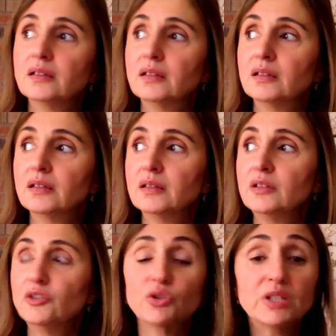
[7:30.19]
uh,
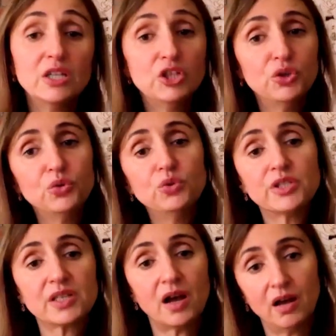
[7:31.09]
you know, the
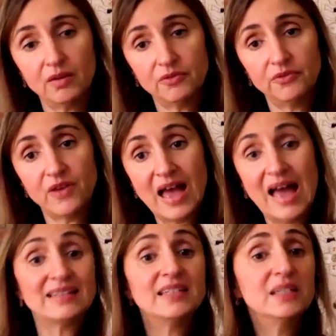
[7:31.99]
use of
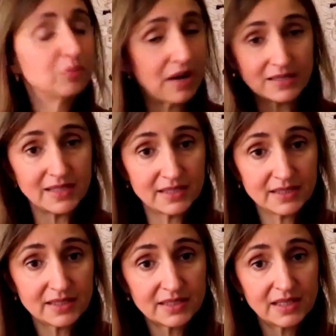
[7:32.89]

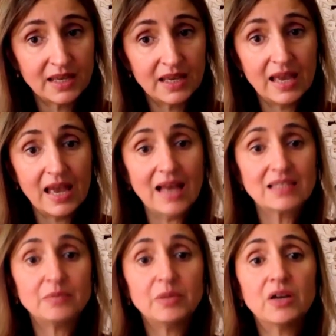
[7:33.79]
antidepressants
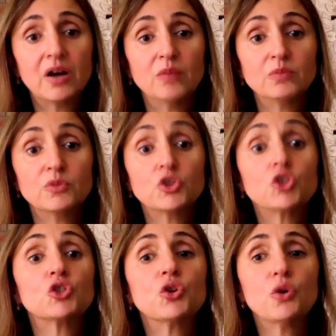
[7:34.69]
has become
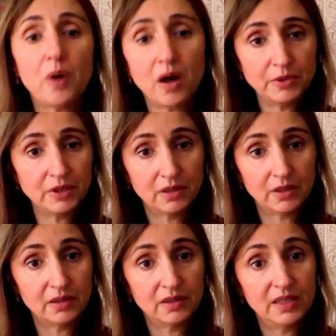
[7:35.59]
so
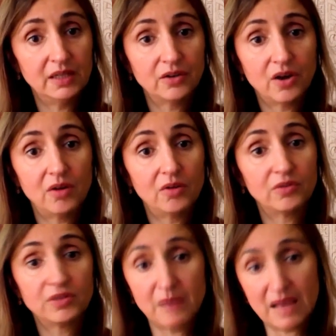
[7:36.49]
popular in Iran
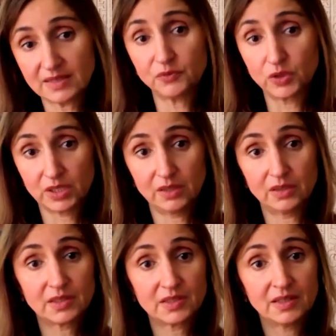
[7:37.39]
over the past forty
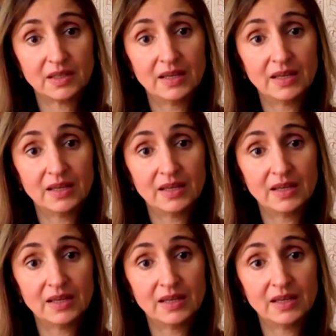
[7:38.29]
years.